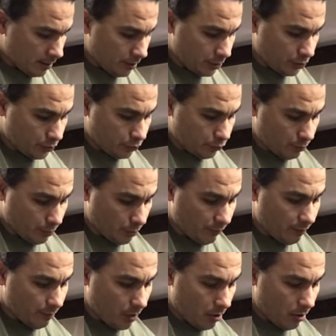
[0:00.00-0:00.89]
Just remove
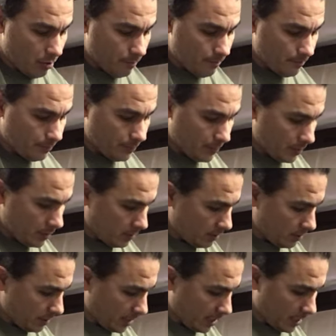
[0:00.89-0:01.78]
them all
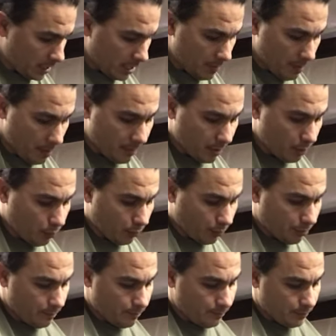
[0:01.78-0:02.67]
and keep them in order,
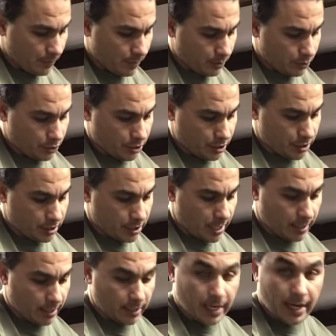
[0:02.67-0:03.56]
just
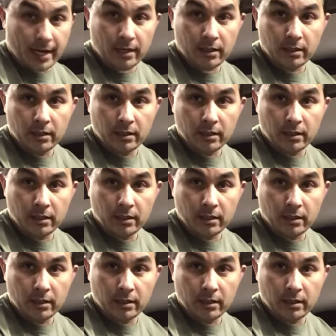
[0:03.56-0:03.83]
like that.